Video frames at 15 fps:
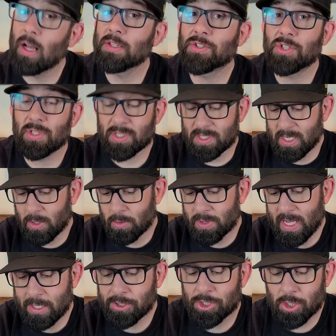Now let's just stick with
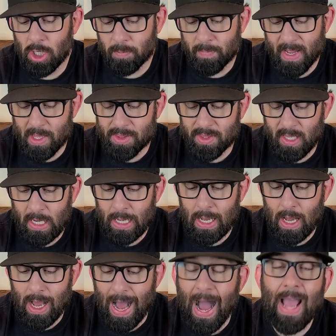that jerkbait thing.
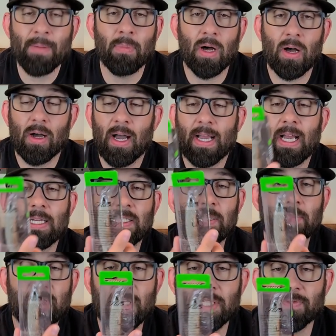IMA, I got
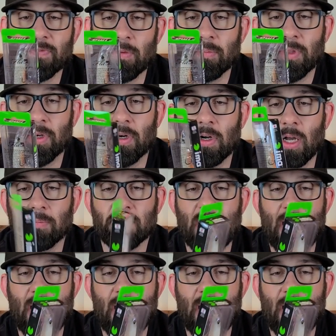some of these from the Hookup